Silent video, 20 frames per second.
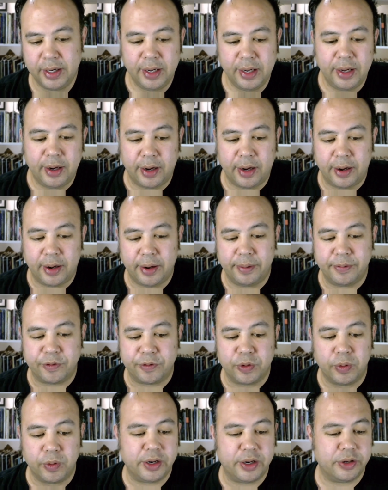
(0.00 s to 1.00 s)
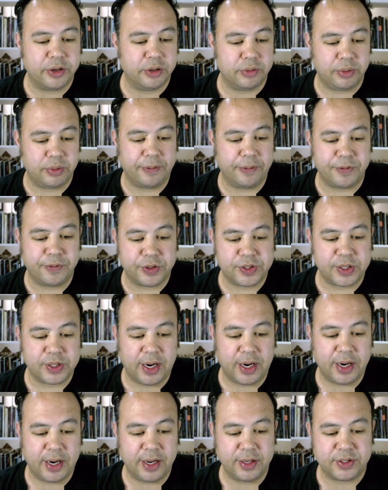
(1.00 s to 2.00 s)
If you want to
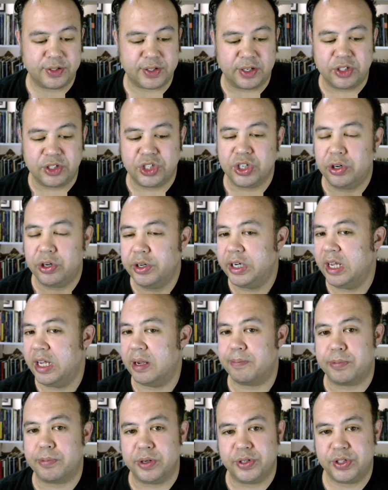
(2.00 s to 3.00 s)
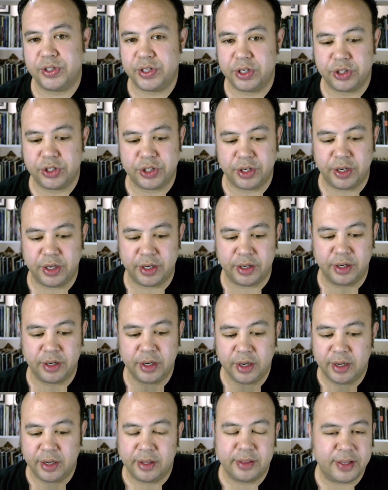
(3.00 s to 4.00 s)
emphasize agility and precision,
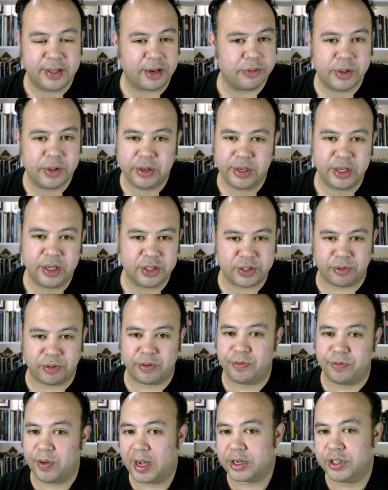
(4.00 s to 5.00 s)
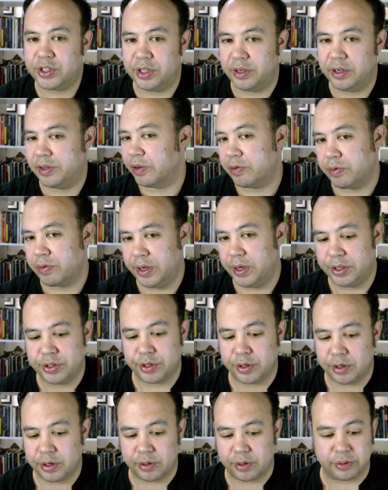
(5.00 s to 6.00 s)
that really is a reflection of the
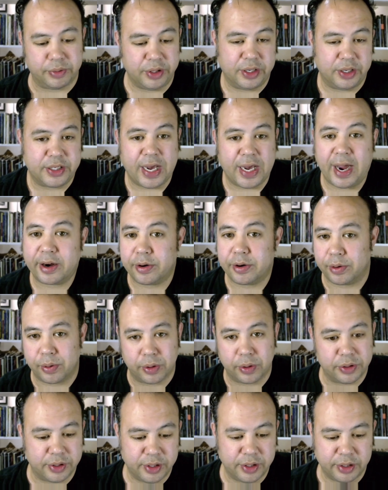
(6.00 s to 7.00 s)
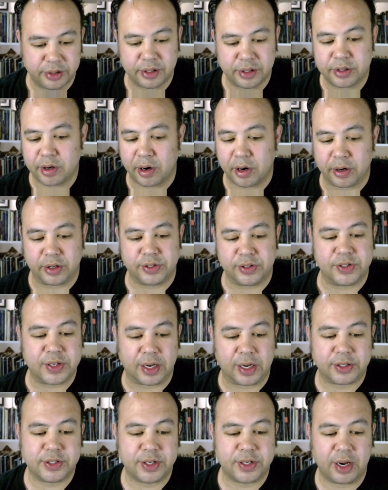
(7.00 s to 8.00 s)
creature, the attacker or the target's
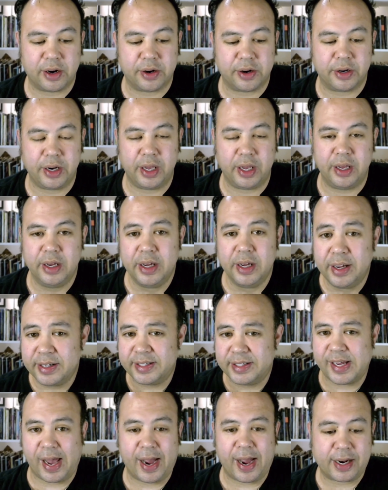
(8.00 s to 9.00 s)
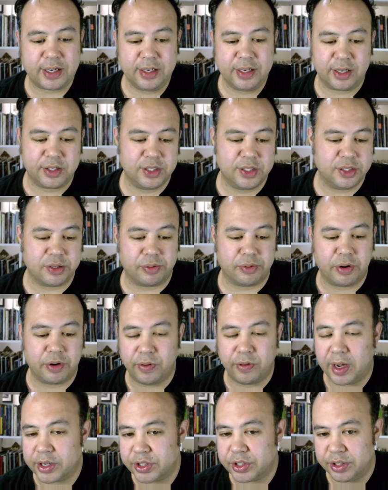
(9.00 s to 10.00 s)
dexterity. Tactics is a
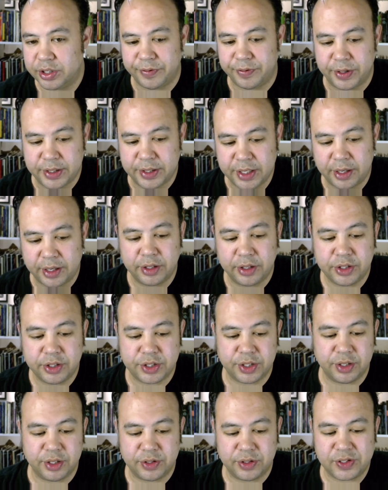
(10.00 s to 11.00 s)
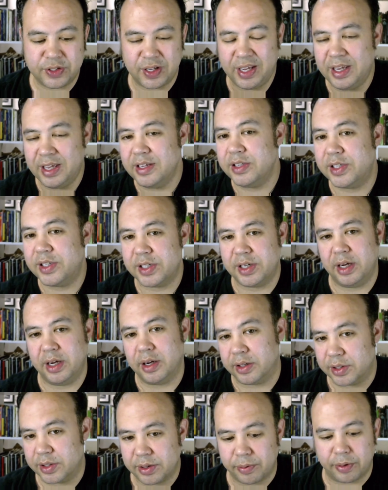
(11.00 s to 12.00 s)
reflection of intelligence.
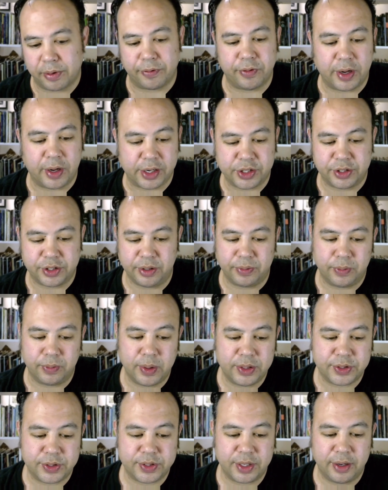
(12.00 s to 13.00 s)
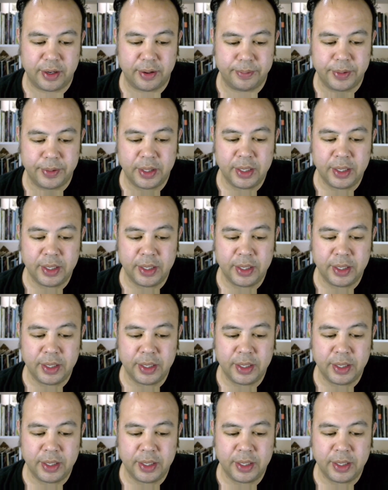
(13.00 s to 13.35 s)
Instincts, the reflection of wisdom.